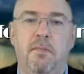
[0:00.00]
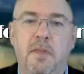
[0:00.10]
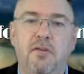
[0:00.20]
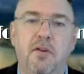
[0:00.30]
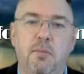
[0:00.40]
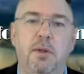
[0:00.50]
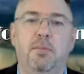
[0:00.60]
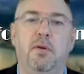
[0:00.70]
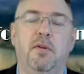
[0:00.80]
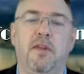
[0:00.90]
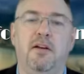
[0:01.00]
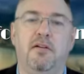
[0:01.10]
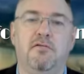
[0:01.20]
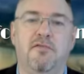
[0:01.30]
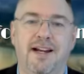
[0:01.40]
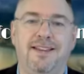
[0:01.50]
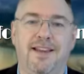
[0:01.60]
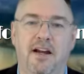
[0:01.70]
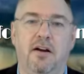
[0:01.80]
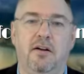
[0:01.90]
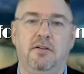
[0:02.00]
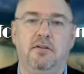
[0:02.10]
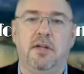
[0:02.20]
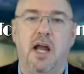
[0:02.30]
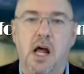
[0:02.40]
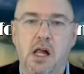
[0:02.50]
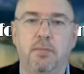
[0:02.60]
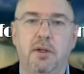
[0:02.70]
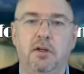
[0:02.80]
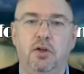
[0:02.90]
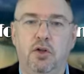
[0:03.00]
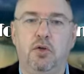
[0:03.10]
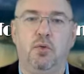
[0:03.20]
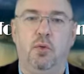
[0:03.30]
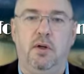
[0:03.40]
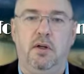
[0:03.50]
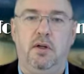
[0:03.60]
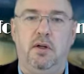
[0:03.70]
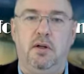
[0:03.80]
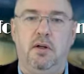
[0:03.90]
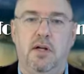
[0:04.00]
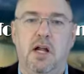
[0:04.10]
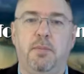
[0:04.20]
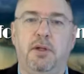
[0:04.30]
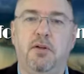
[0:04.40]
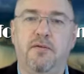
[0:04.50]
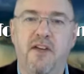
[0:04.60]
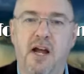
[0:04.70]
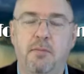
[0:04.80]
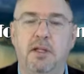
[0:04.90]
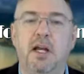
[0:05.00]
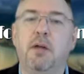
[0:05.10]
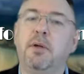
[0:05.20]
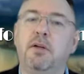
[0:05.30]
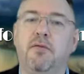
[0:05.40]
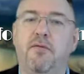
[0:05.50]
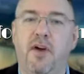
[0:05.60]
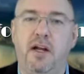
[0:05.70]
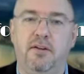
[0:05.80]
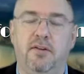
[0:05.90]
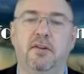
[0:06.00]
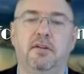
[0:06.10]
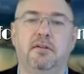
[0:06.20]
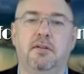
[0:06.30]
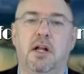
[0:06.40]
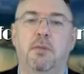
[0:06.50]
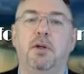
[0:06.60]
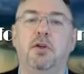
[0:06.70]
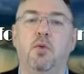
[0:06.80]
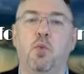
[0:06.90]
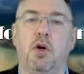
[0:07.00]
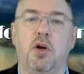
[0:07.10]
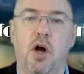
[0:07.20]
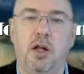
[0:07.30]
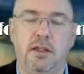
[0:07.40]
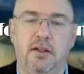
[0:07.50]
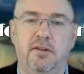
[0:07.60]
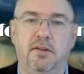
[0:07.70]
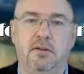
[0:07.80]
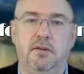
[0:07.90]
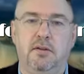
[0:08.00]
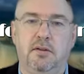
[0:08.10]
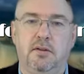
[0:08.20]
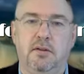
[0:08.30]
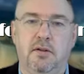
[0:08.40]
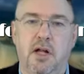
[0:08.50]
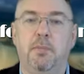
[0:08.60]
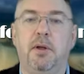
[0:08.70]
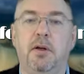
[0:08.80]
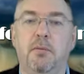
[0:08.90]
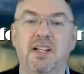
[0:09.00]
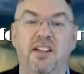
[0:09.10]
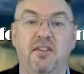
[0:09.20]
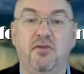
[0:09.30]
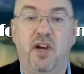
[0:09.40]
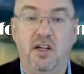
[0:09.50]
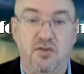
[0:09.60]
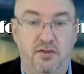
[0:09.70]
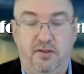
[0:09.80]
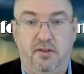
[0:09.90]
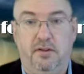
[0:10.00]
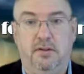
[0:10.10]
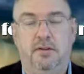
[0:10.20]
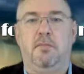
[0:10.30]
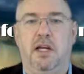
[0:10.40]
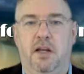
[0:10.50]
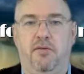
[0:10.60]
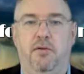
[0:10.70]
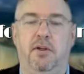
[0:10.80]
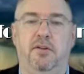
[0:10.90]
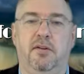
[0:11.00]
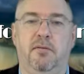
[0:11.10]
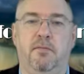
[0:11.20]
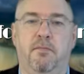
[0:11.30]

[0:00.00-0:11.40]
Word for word: These are the people that are right there helping you, helping your family, helping your friends, helping your work colleagues, helping complete strangers get through this,